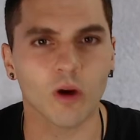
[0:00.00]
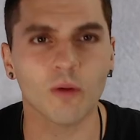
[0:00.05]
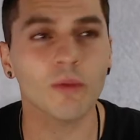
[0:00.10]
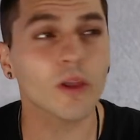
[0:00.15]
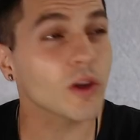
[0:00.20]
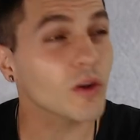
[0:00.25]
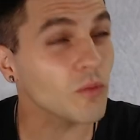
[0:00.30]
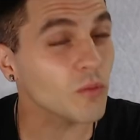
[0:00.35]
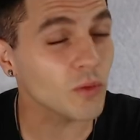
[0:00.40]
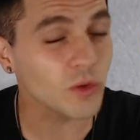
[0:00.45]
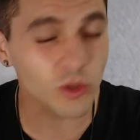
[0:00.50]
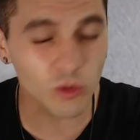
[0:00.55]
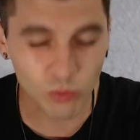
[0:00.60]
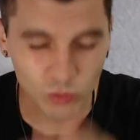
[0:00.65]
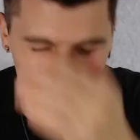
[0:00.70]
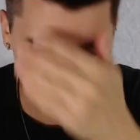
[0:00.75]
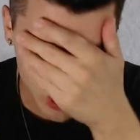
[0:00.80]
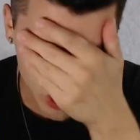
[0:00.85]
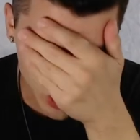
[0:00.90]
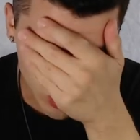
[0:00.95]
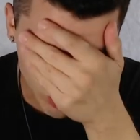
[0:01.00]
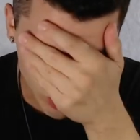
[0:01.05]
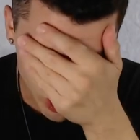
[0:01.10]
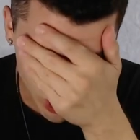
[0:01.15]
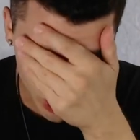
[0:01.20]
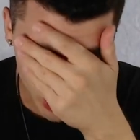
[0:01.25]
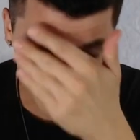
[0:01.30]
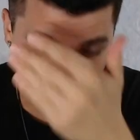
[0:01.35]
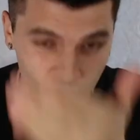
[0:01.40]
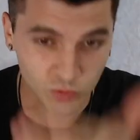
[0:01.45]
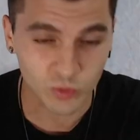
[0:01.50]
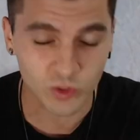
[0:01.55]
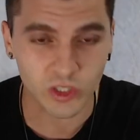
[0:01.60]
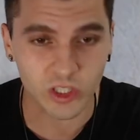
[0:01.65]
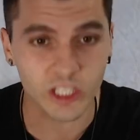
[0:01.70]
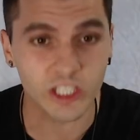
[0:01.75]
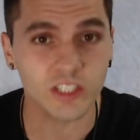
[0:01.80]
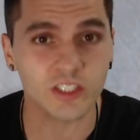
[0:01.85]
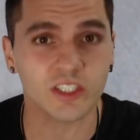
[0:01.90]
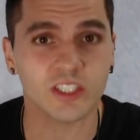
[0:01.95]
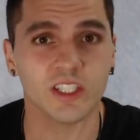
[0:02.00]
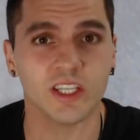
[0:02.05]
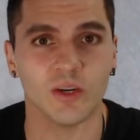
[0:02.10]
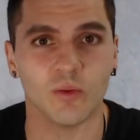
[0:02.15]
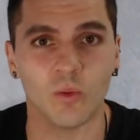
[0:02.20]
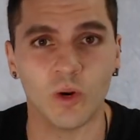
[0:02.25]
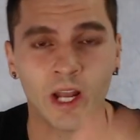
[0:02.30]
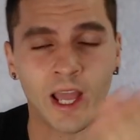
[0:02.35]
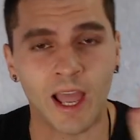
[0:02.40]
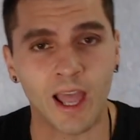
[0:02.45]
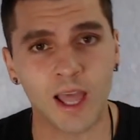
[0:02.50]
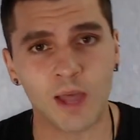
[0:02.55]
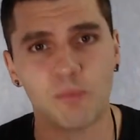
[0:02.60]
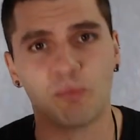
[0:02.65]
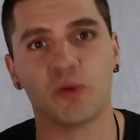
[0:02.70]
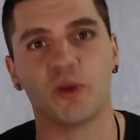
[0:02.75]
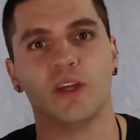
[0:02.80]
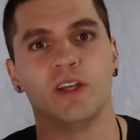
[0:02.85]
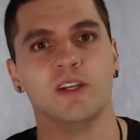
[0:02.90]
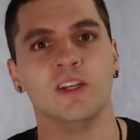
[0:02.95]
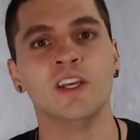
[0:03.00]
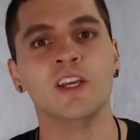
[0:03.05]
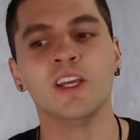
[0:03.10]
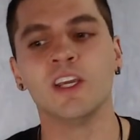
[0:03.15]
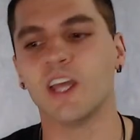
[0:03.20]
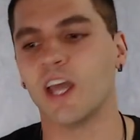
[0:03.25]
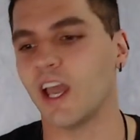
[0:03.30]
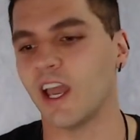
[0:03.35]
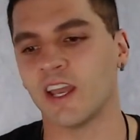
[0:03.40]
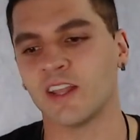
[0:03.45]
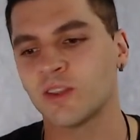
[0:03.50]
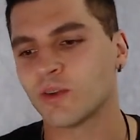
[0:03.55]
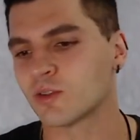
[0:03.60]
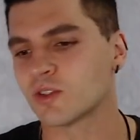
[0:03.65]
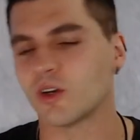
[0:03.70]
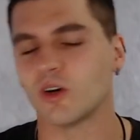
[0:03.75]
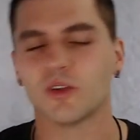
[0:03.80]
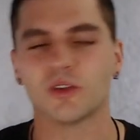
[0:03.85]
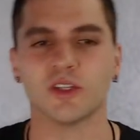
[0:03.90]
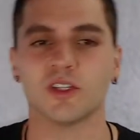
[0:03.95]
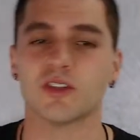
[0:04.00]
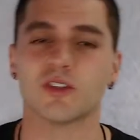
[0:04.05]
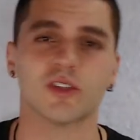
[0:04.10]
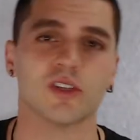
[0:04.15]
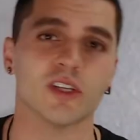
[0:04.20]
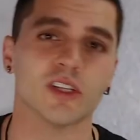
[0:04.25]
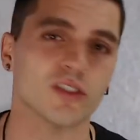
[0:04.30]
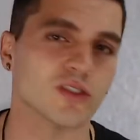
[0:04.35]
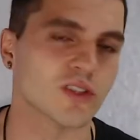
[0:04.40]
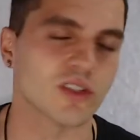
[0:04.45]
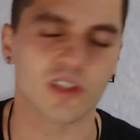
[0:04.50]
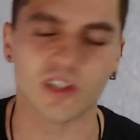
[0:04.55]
I'm like, you you just released it. What happened? And there's all these things, the